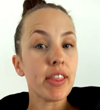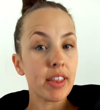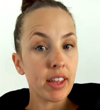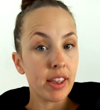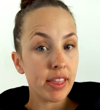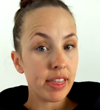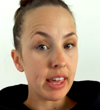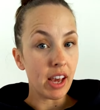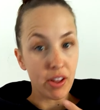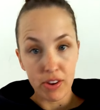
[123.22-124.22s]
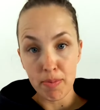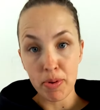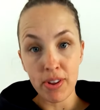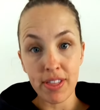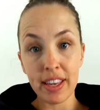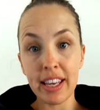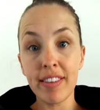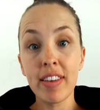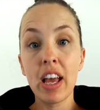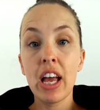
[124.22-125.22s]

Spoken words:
the other important thing is